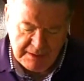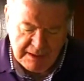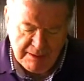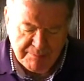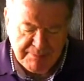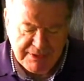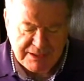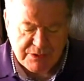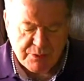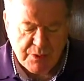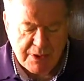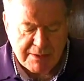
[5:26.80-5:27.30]

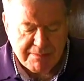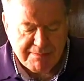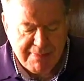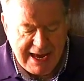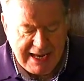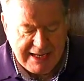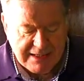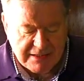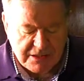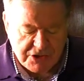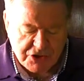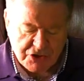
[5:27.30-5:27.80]
Between
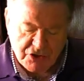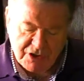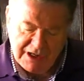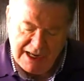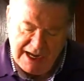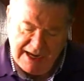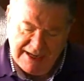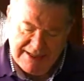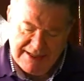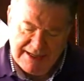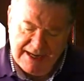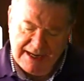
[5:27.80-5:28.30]
May and
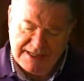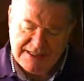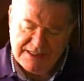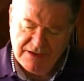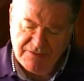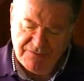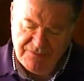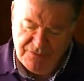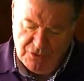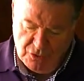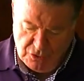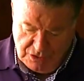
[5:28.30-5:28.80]
July
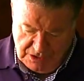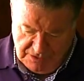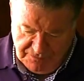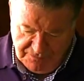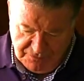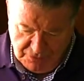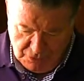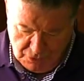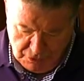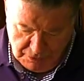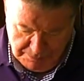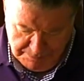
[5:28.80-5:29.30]
1944,